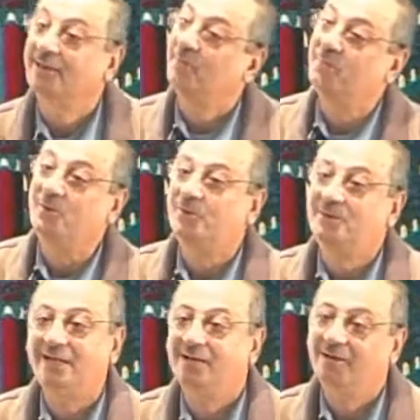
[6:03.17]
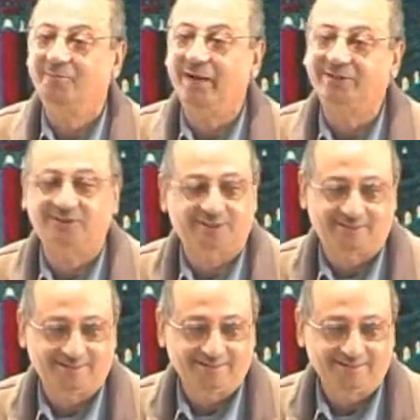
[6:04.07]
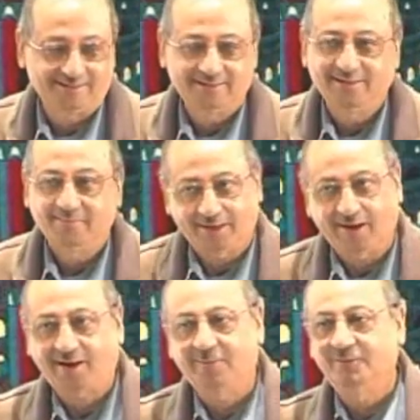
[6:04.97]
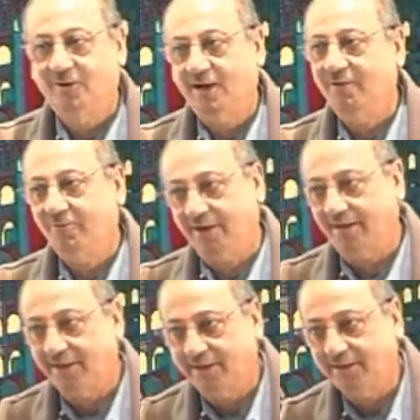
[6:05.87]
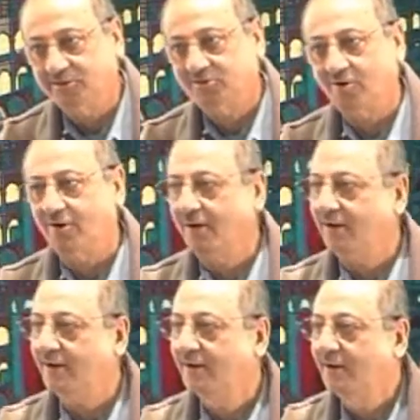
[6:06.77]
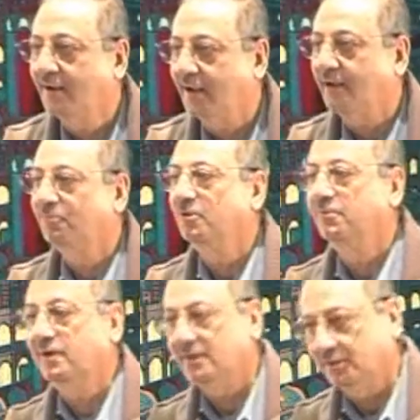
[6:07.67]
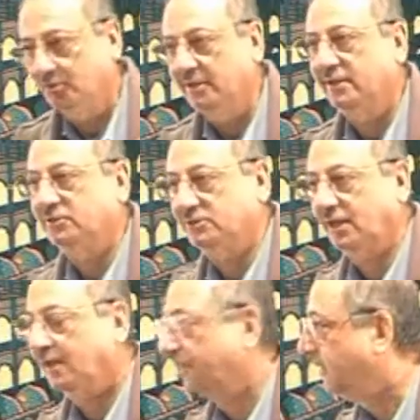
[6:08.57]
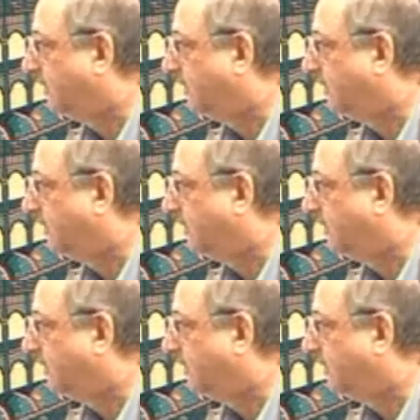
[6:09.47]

the beauty and the magic. But alhamdulillah, we are getting stronger and we will do it inshallah.